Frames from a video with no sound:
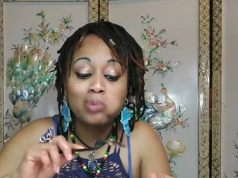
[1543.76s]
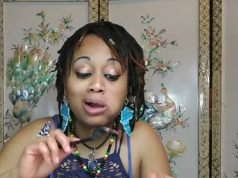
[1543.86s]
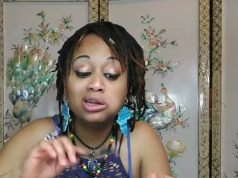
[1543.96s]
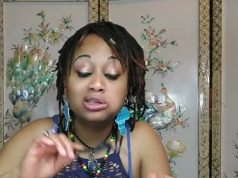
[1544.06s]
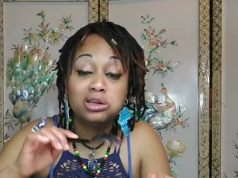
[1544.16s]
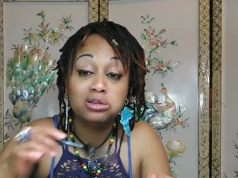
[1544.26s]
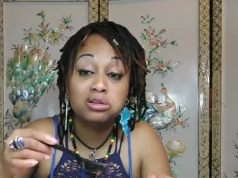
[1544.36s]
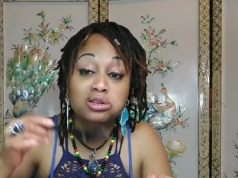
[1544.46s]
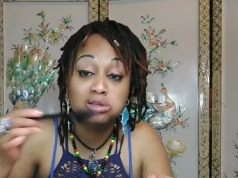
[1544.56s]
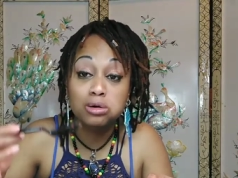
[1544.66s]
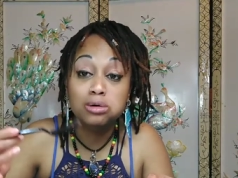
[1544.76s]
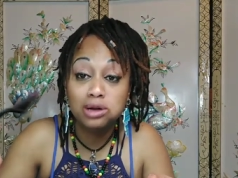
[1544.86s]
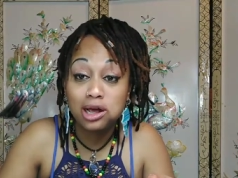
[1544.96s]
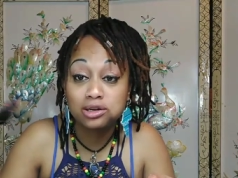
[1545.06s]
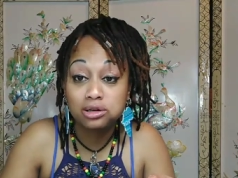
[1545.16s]
Not this young, to this
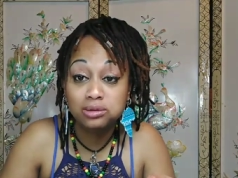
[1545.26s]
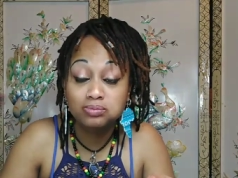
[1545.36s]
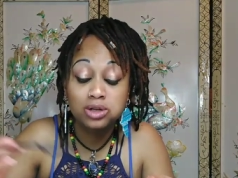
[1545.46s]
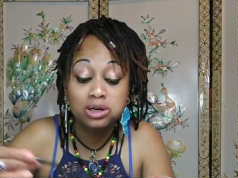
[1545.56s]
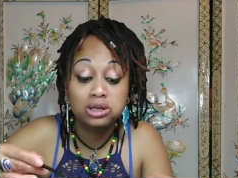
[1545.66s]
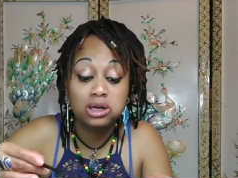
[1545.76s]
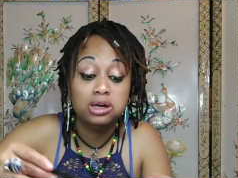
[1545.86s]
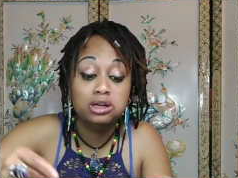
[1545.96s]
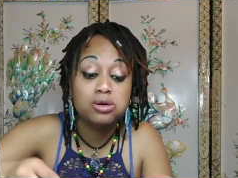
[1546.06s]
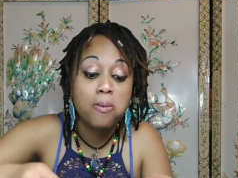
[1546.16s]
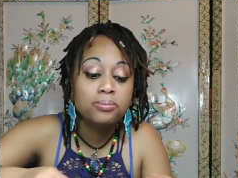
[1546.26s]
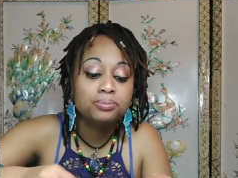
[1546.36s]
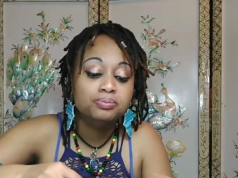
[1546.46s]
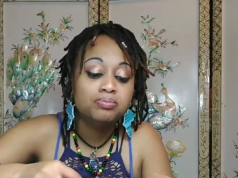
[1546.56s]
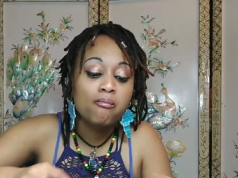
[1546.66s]
old, actually. To this age.
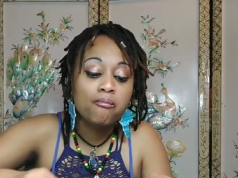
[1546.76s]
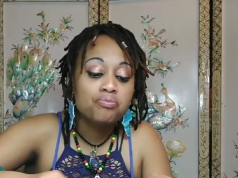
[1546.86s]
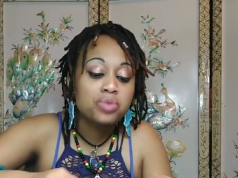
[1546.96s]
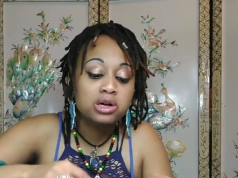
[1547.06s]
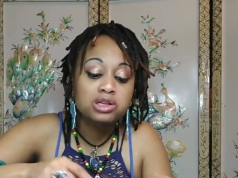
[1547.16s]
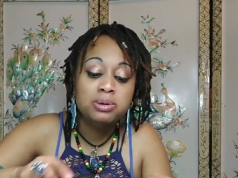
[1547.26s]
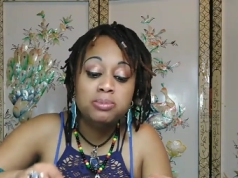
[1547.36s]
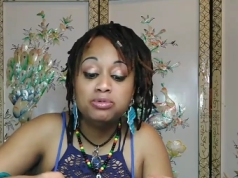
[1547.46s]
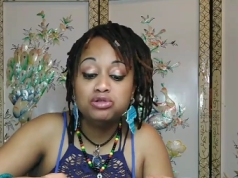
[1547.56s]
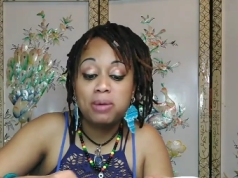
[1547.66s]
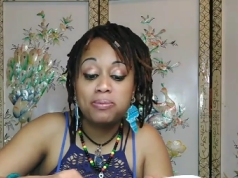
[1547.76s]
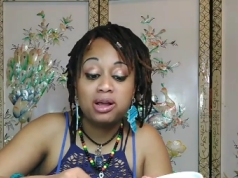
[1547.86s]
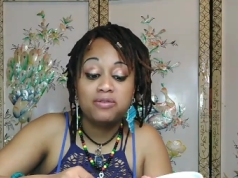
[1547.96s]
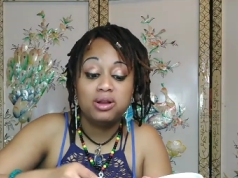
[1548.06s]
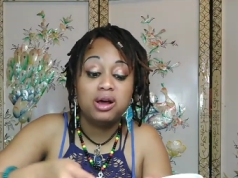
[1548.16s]
Because people be dropping
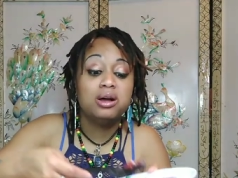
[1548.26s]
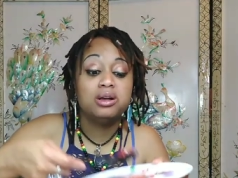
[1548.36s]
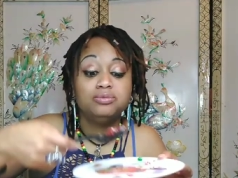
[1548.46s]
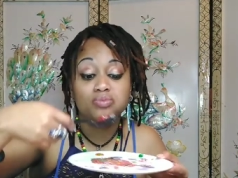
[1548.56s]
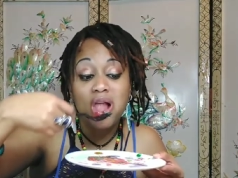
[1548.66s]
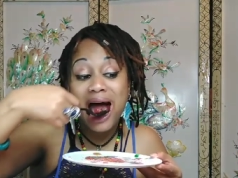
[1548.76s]
like flies